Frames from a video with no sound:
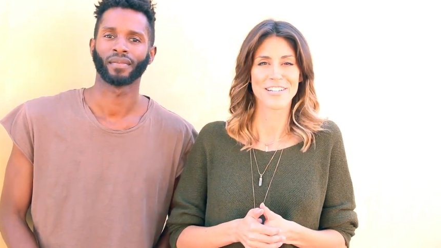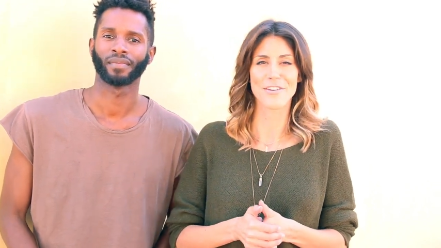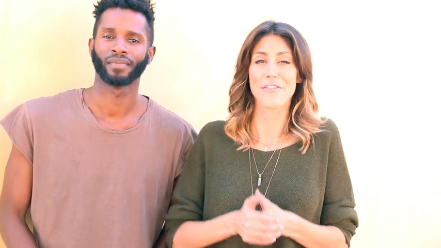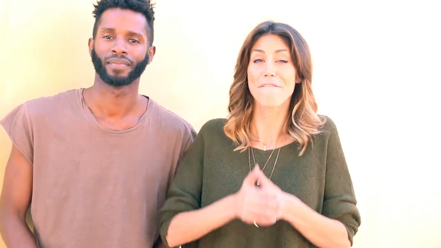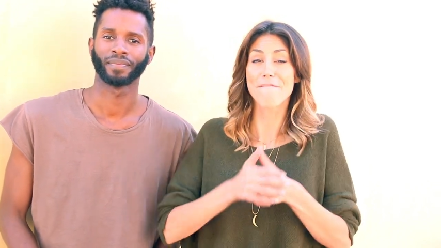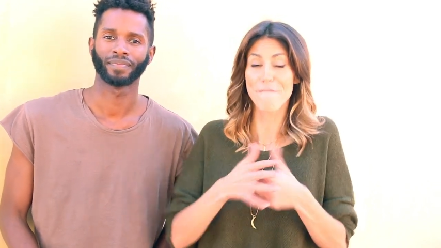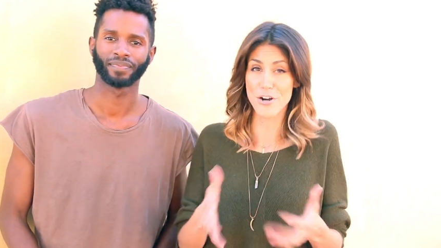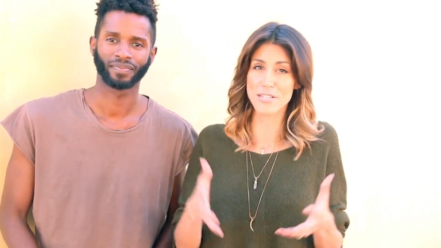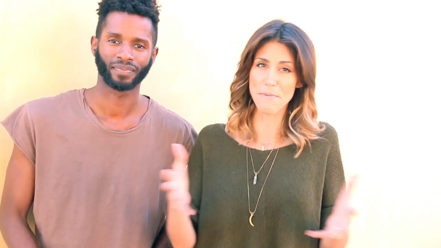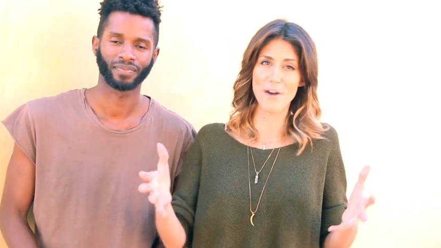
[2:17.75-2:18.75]
Speaker 1: So the
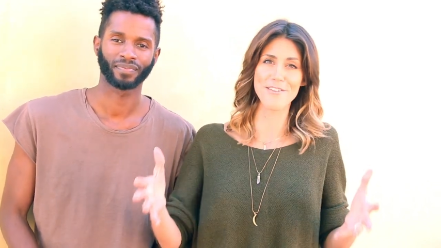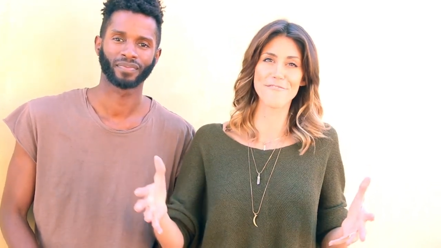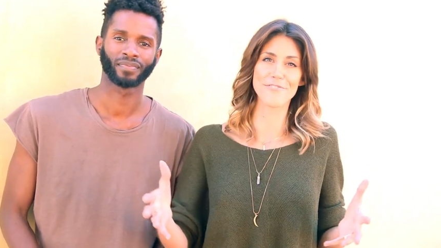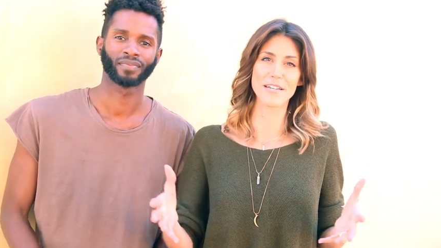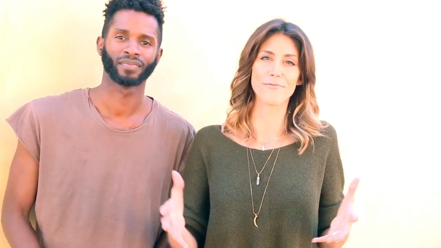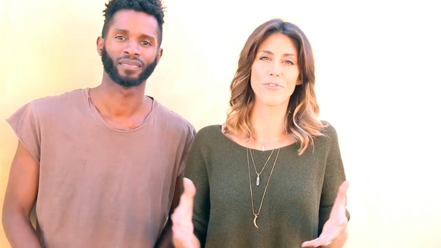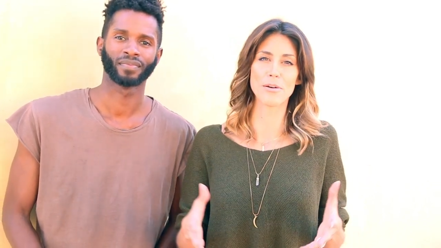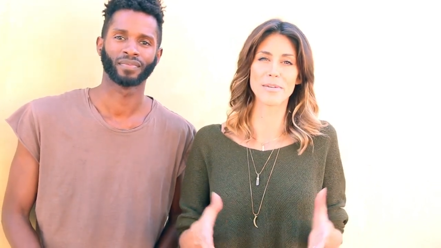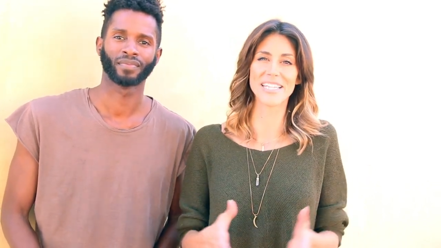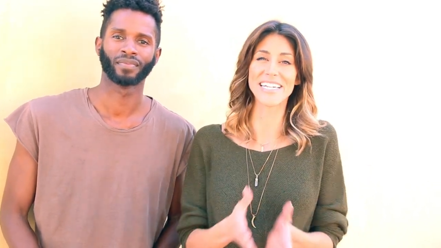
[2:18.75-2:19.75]
first part of the Freedom
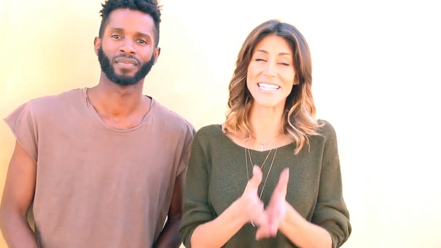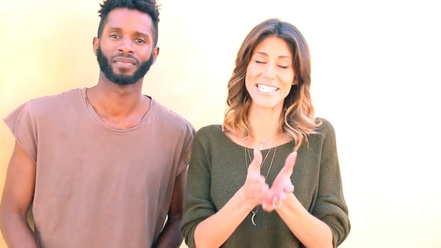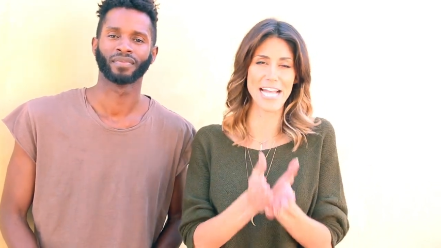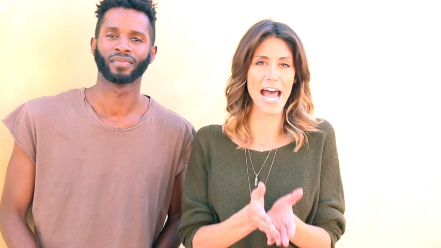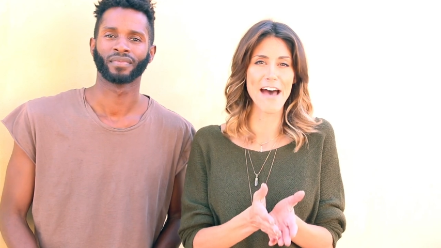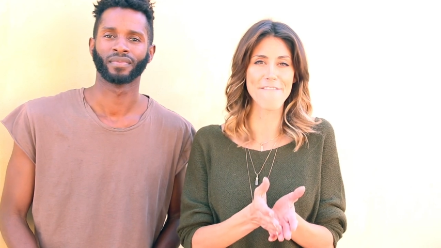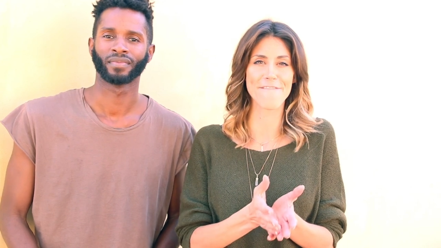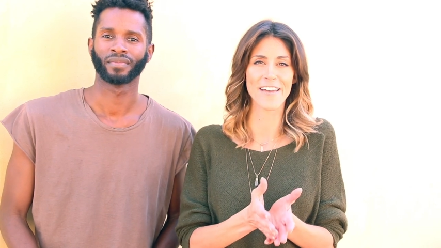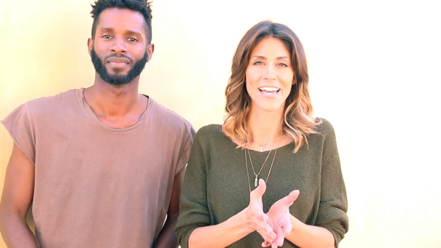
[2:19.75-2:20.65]
Formula is the F,